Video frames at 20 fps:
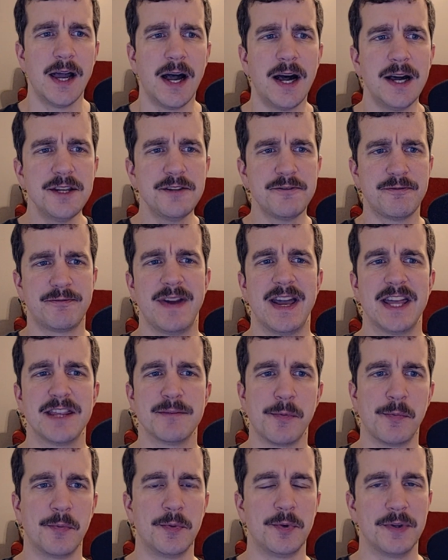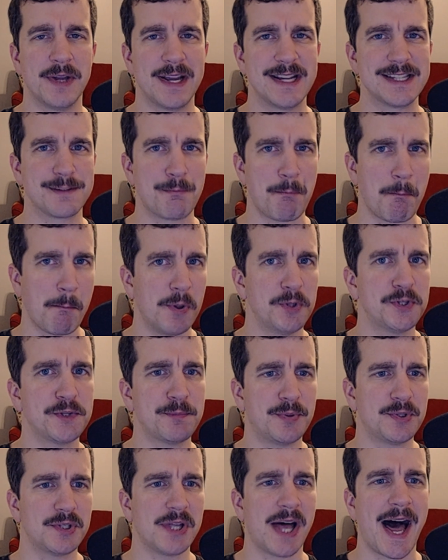Unfathomable has
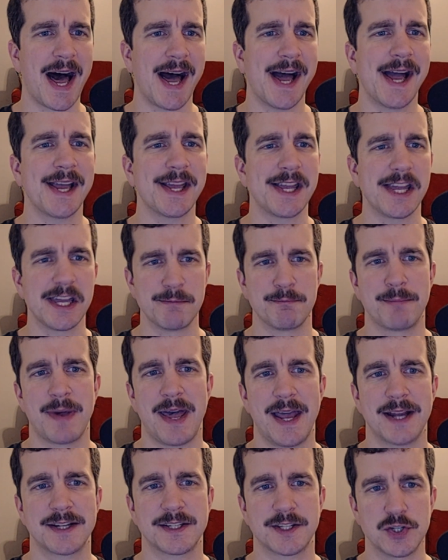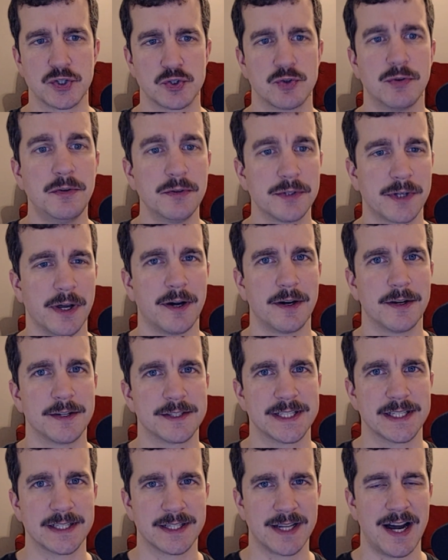multiple high-impact control
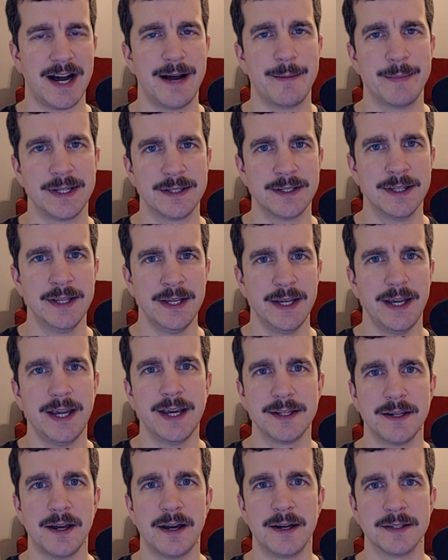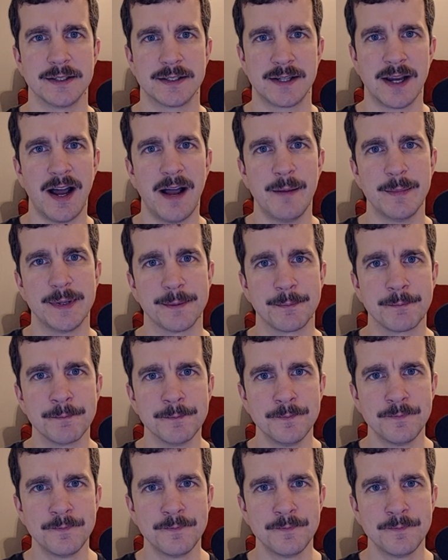cards at common and uncommon.